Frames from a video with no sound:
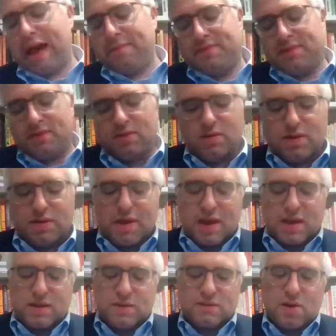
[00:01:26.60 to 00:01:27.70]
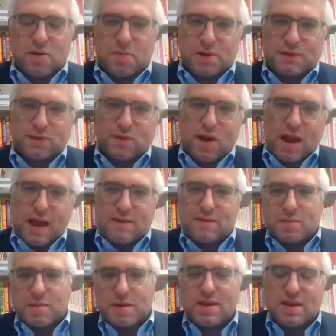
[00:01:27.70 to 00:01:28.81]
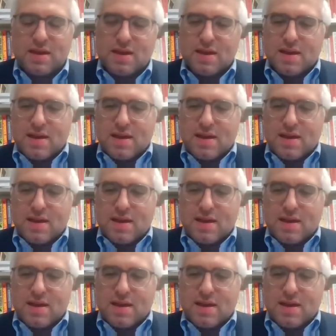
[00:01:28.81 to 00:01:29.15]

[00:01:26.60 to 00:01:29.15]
absolutely. Thank you so much for having me.